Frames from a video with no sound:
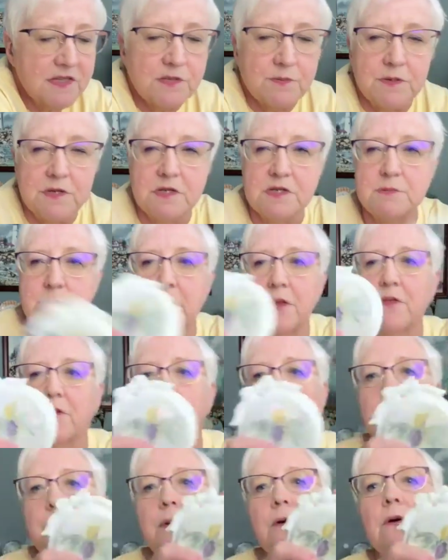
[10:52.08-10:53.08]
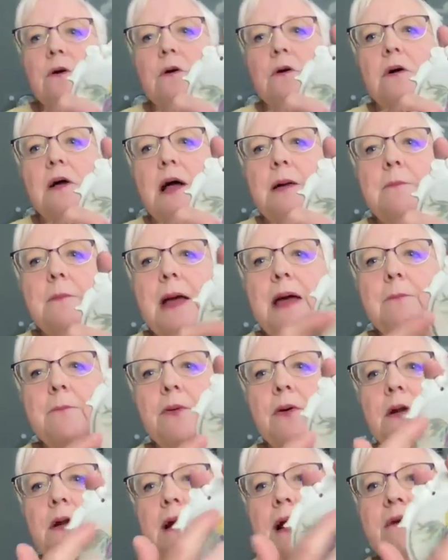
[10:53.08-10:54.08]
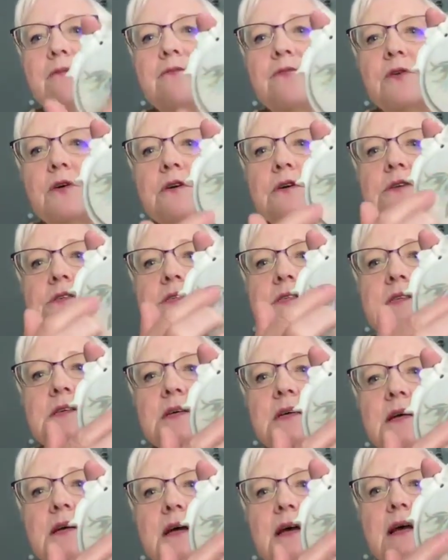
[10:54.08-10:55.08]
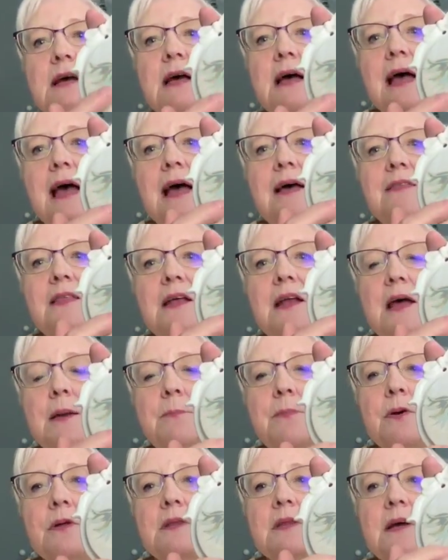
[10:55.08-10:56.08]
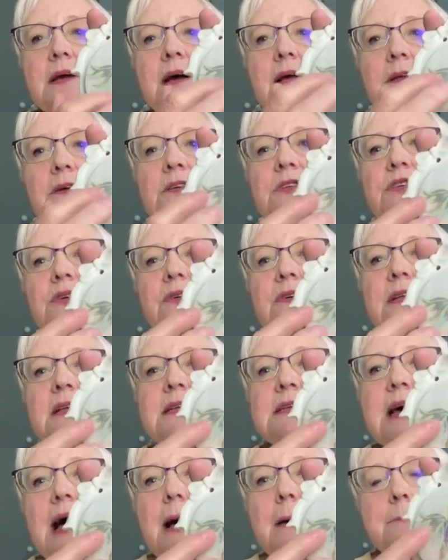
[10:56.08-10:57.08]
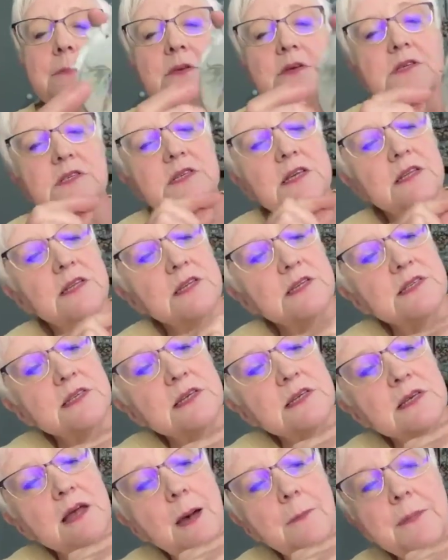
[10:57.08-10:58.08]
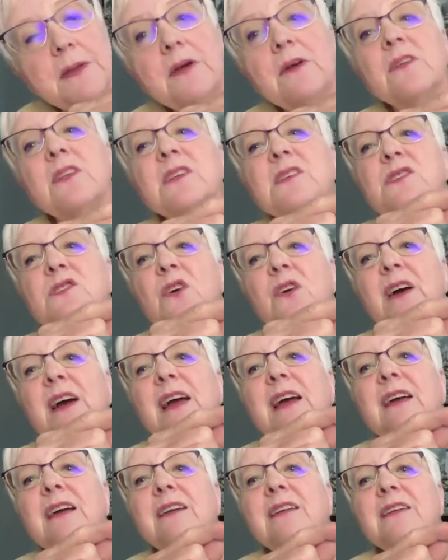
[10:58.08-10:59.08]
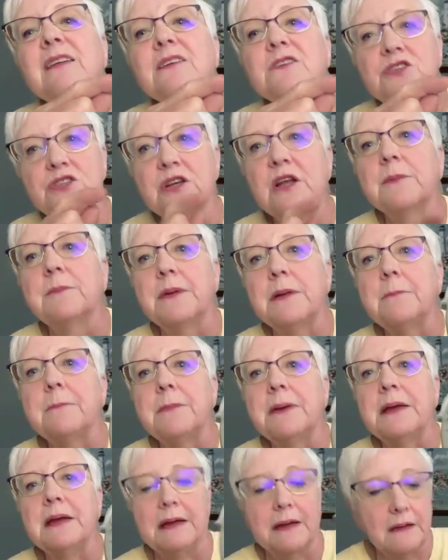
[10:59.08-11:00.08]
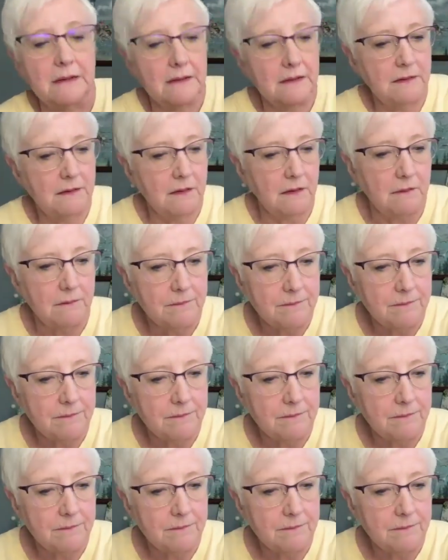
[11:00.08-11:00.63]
This one is mother of pearl. I had put it on first, and then I put the colors over the top. You see this up here that's gray? It should have been pink.